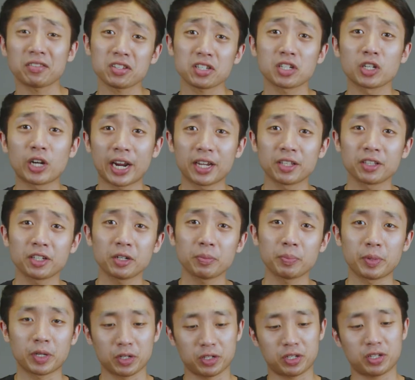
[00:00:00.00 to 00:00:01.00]
this grinder
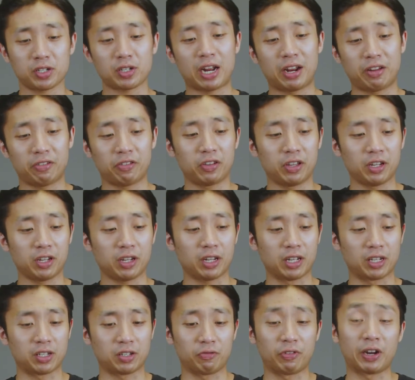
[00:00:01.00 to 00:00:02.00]
because I think
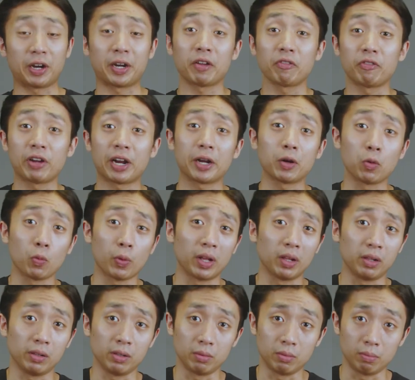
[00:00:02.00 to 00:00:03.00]
it's very, very
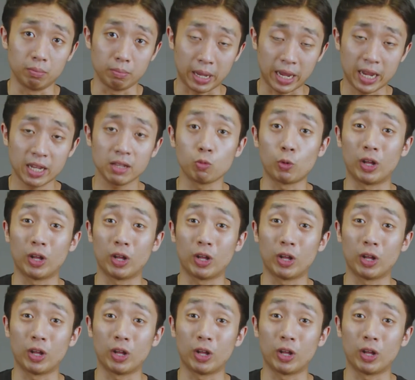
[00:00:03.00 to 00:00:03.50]
well made,